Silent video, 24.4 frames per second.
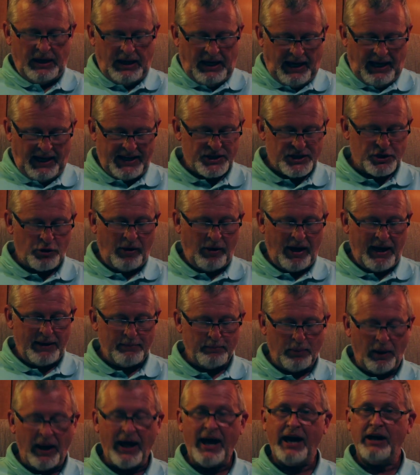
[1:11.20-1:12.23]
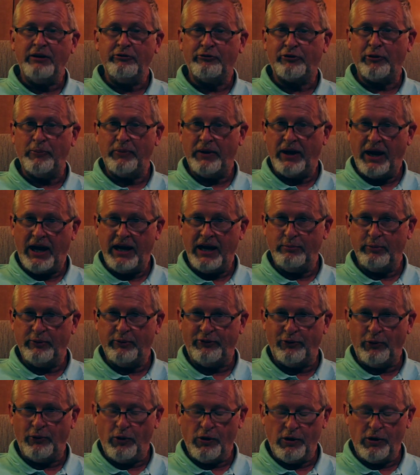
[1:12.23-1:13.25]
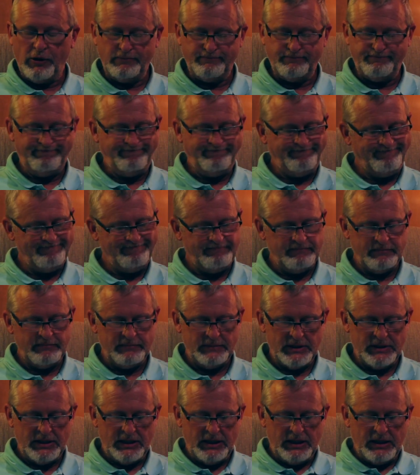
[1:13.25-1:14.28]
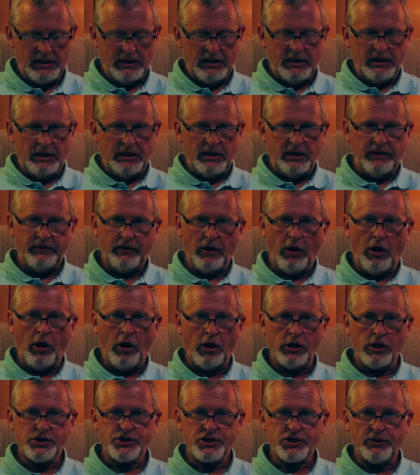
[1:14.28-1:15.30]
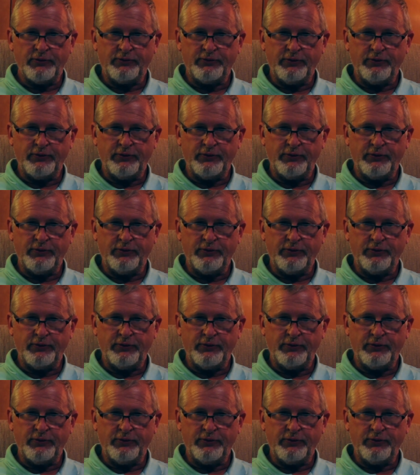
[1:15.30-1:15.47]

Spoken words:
And his grand plan from the night before? In the harsh